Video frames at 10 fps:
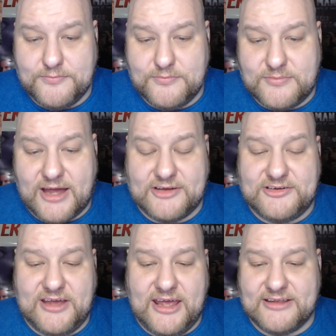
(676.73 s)
that
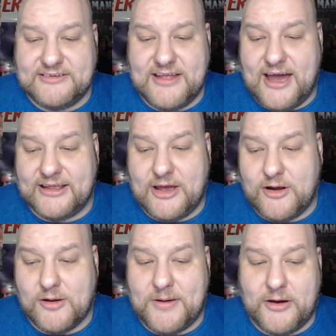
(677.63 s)
he does not
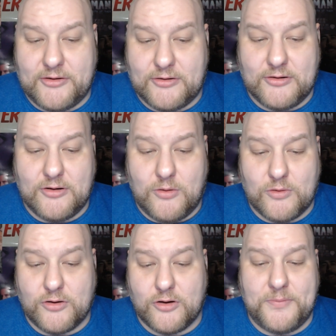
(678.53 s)
care about her
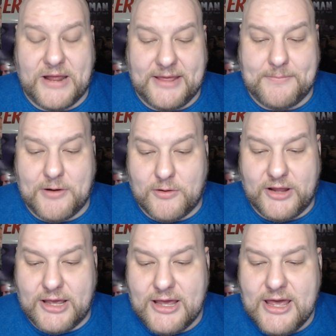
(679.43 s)
or her pity
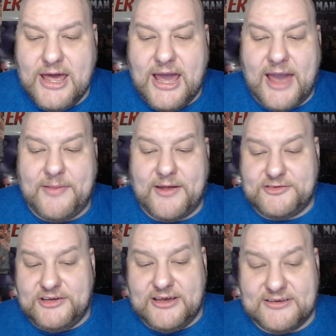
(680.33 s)
party, and that
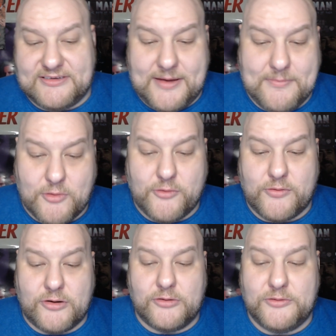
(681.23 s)
she is a
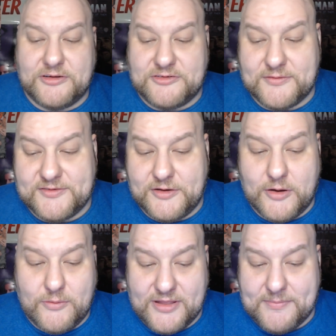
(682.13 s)
murderer who deserves to
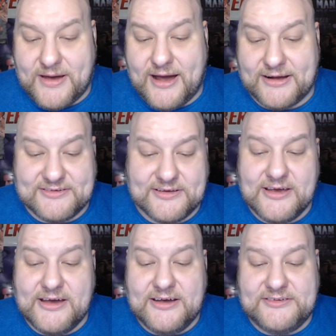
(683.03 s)
go in the box.
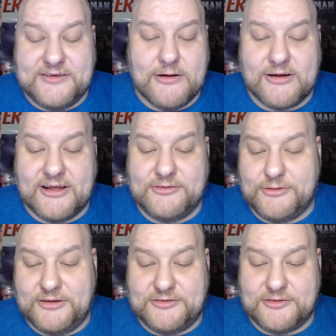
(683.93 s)
Sarah
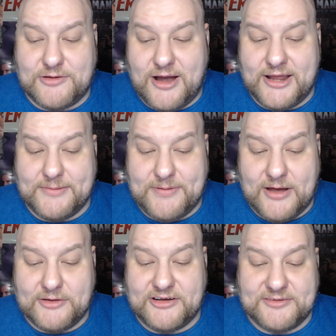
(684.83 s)
continues to try and
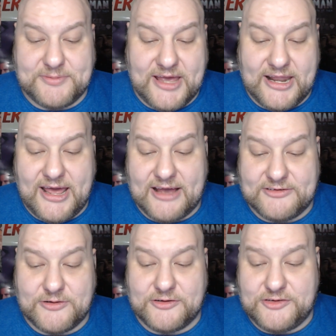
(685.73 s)
apologize, but Kenny
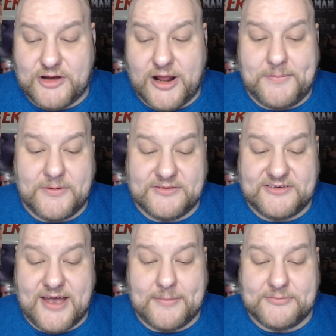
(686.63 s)
asks her to shut up and
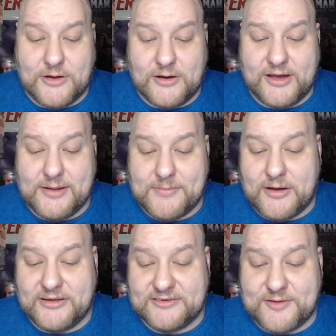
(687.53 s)
stop talking
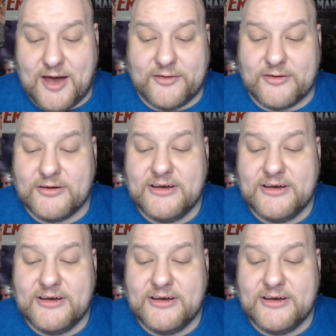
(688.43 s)
about his father.